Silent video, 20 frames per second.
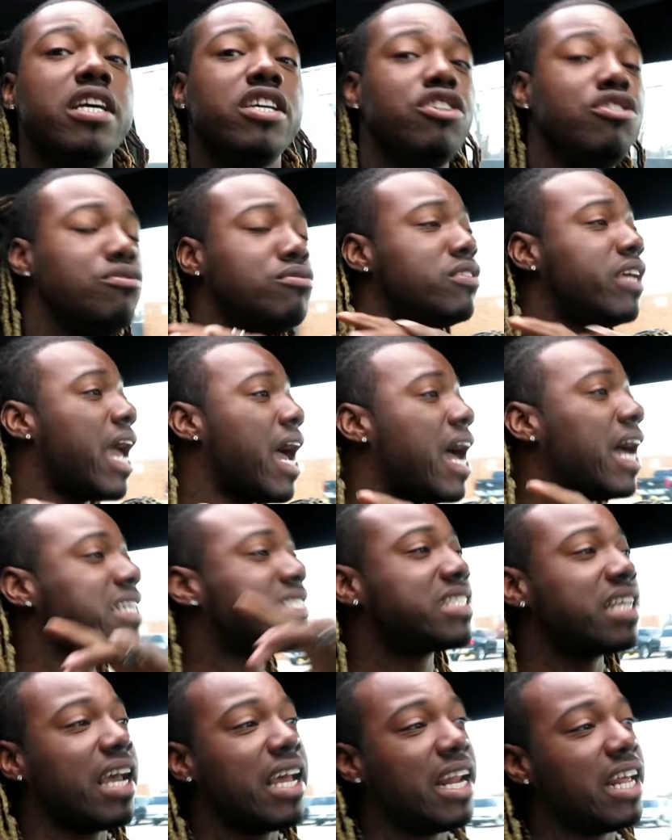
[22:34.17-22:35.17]
You guys
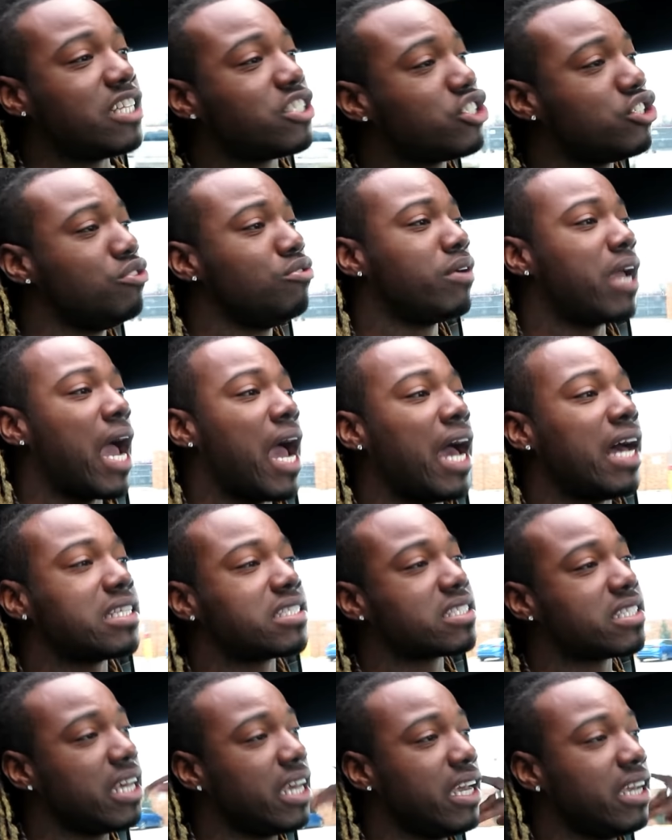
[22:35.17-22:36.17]
say that you
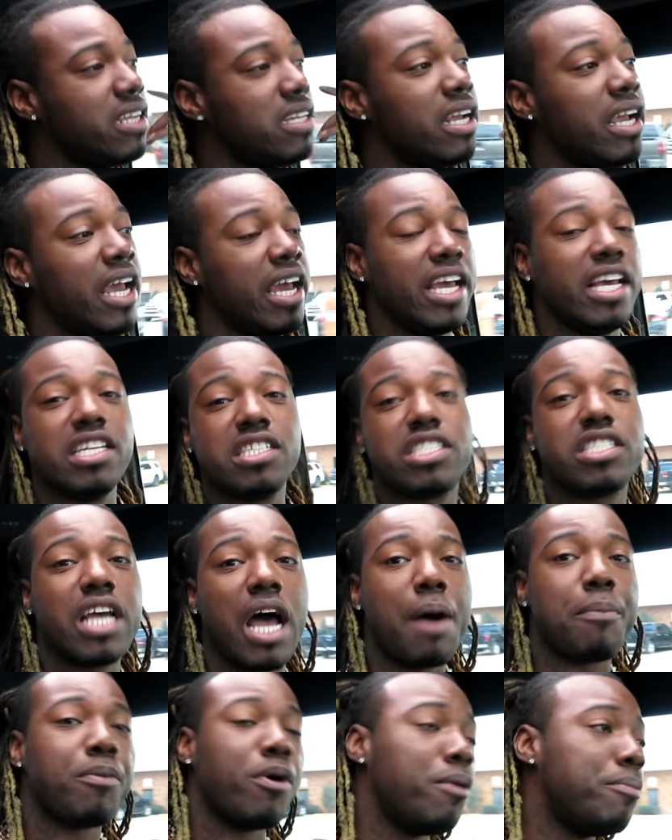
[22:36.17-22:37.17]
guys seen his
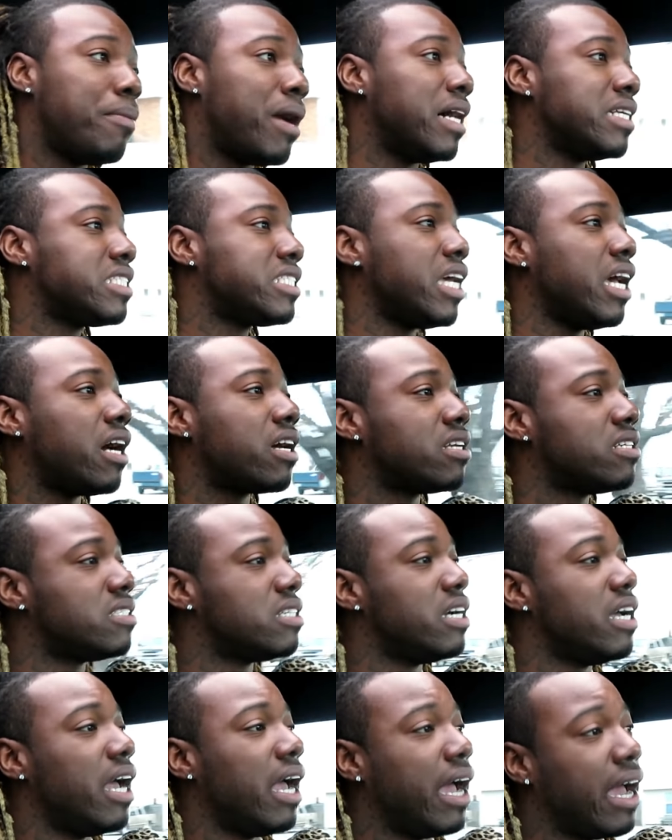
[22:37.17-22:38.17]
shop on my channel,
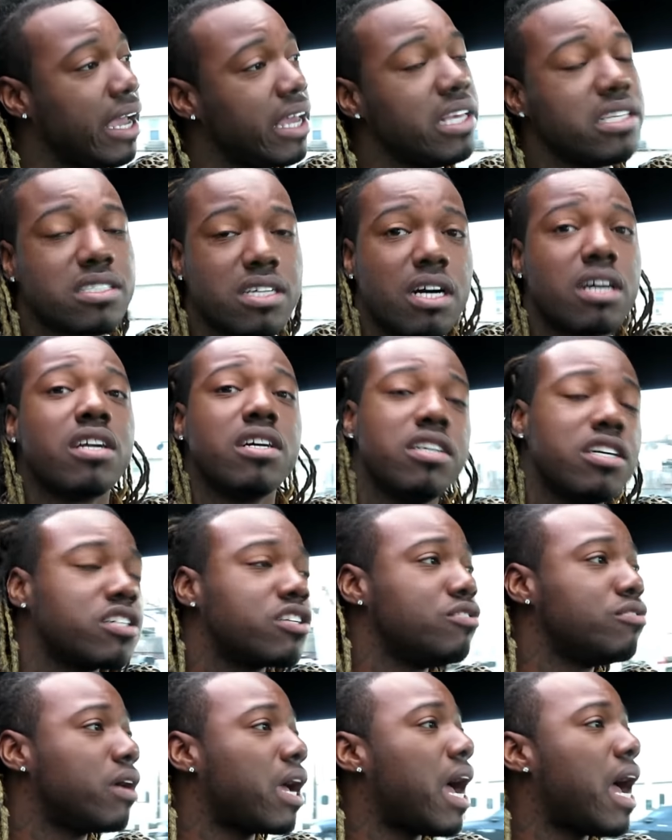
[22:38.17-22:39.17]
and he's gonna hook
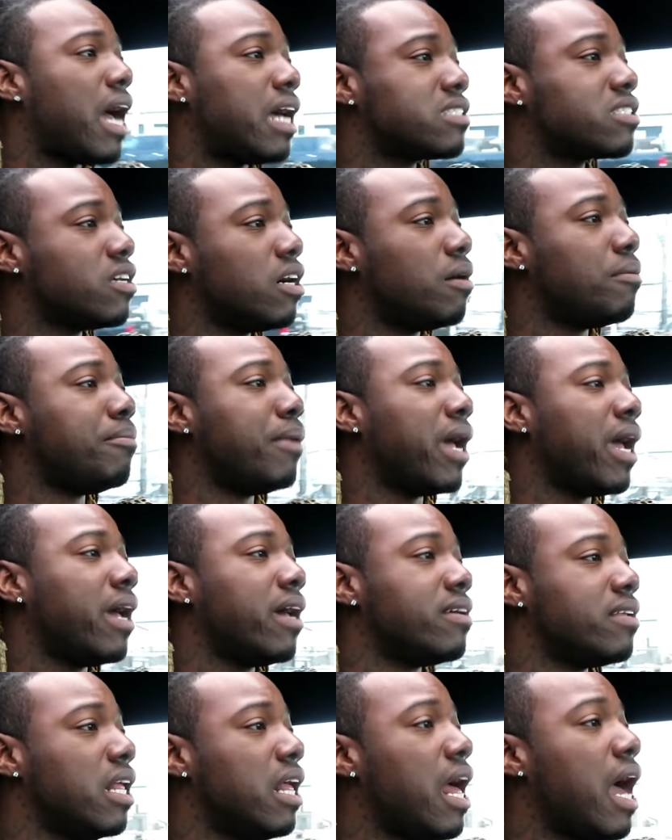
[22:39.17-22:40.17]
you guys up,
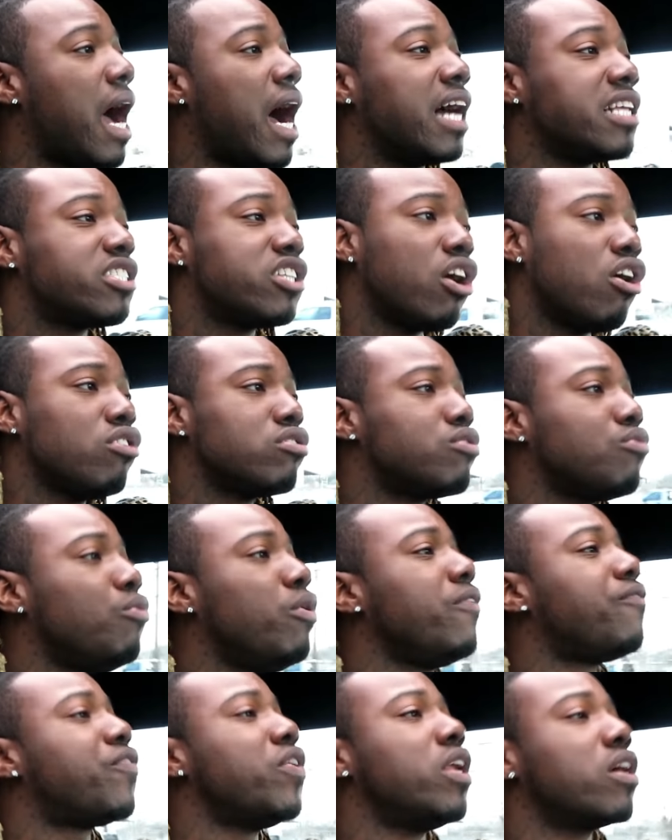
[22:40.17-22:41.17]
man. I told you,
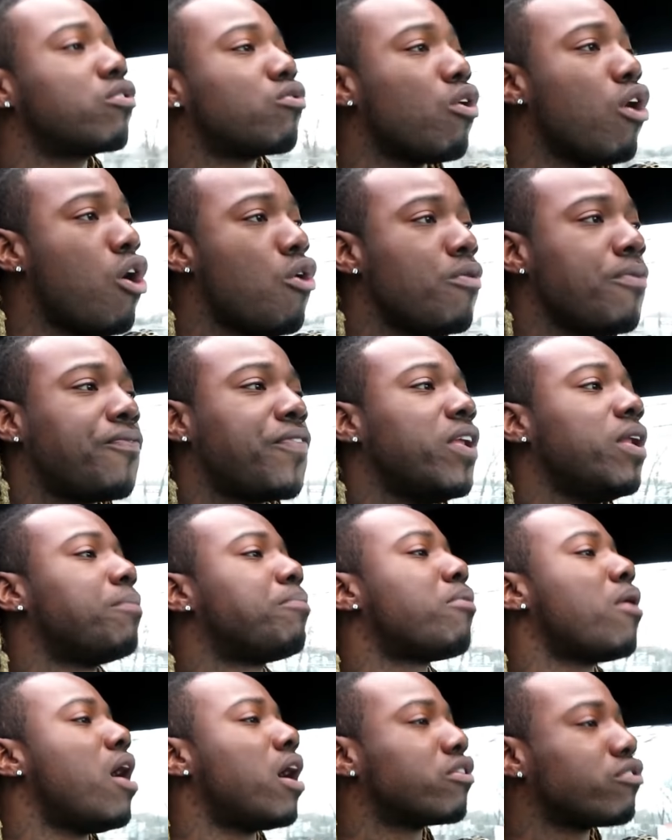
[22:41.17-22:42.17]
we finna grow, we
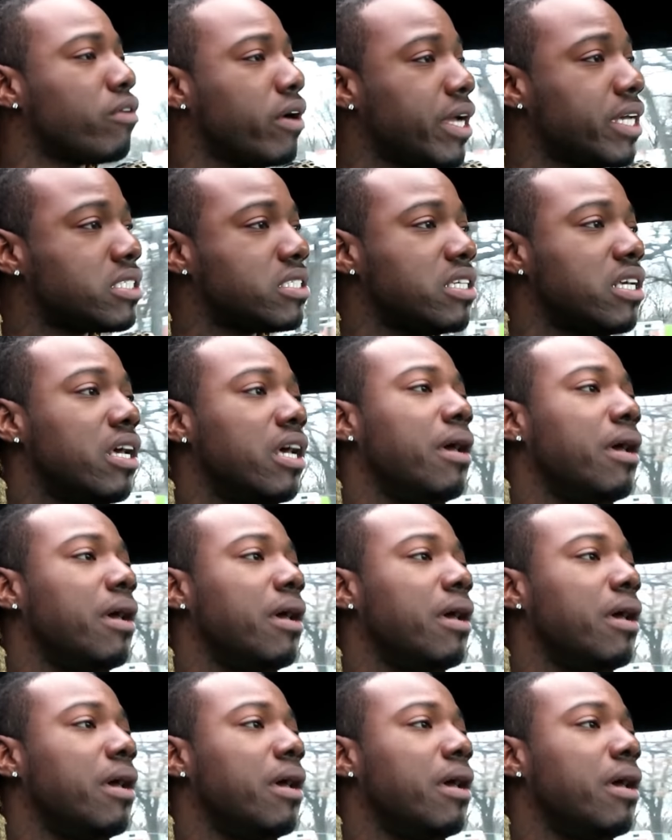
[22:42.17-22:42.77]
finna progress.